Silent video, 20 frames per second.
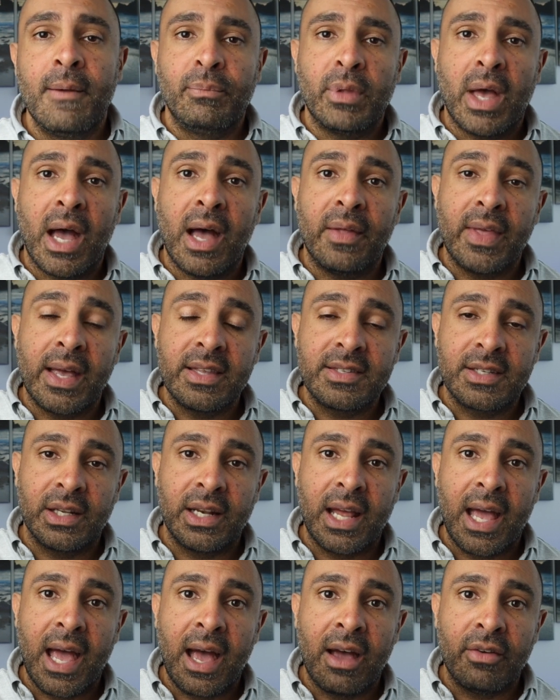That's going
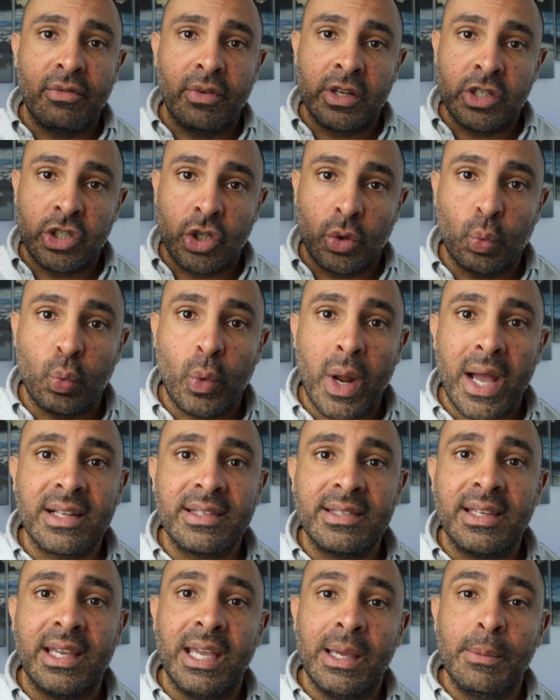to have a
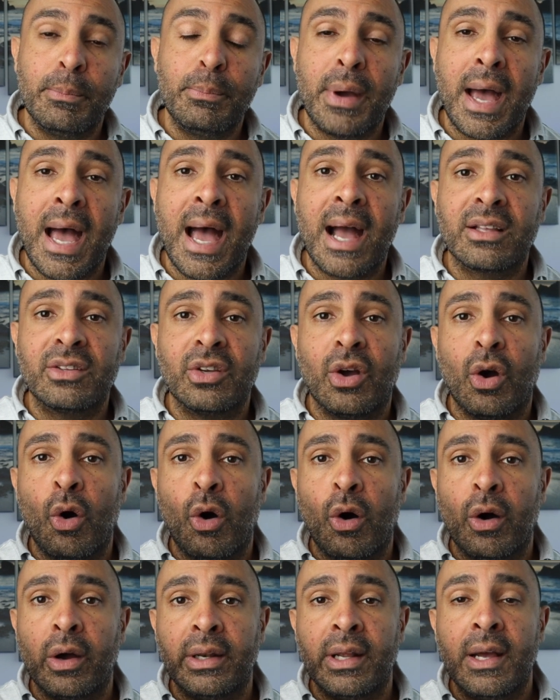direct impact
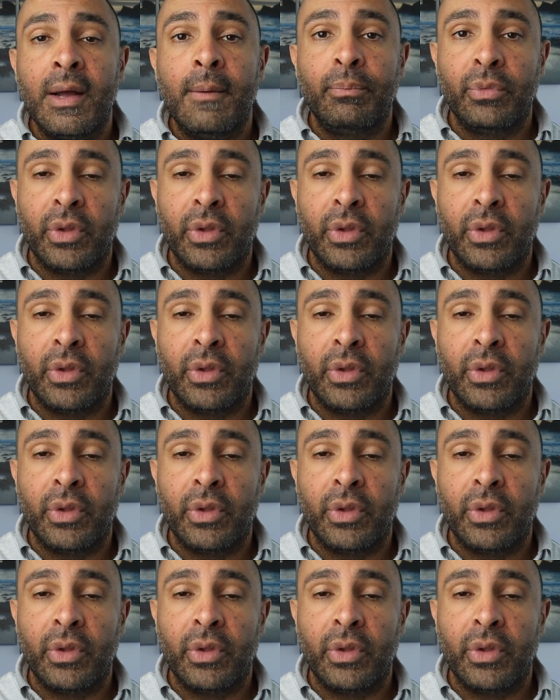on